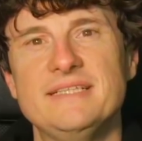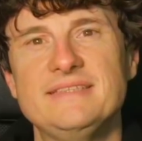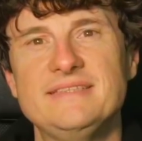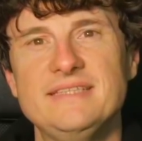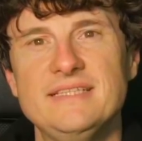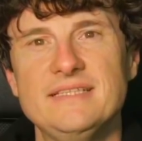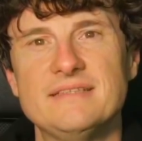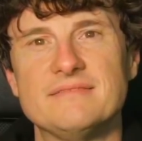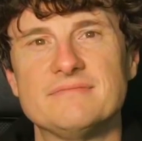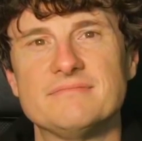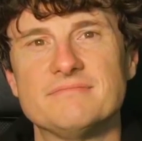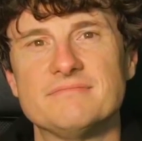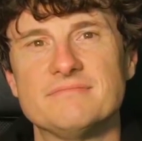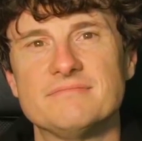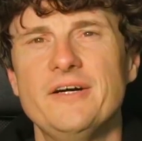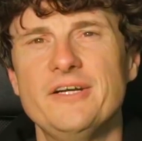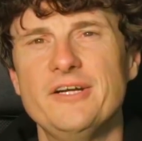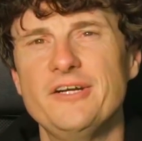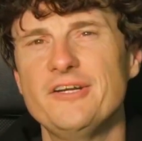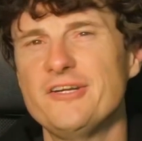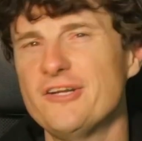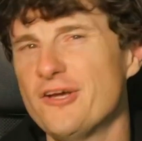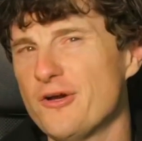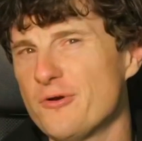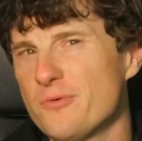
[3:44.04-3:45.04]
it did. I
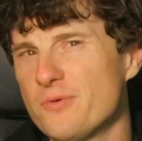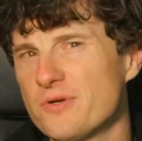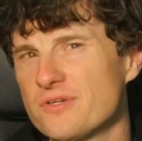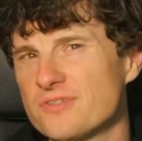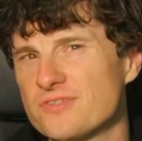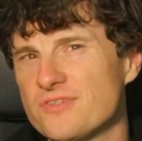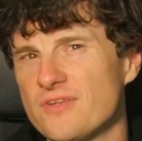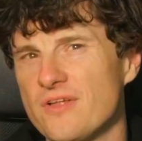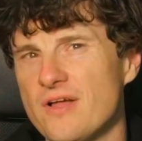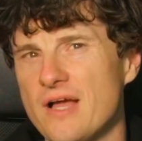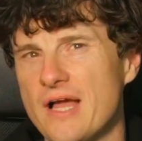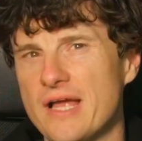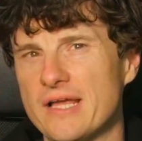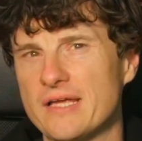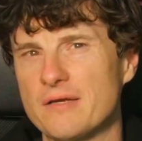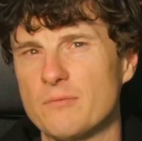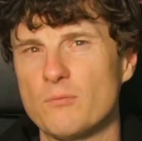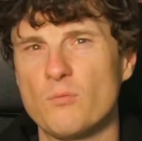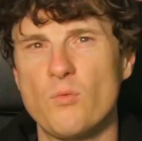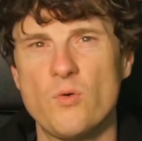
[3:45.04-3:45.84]
don't know what it's like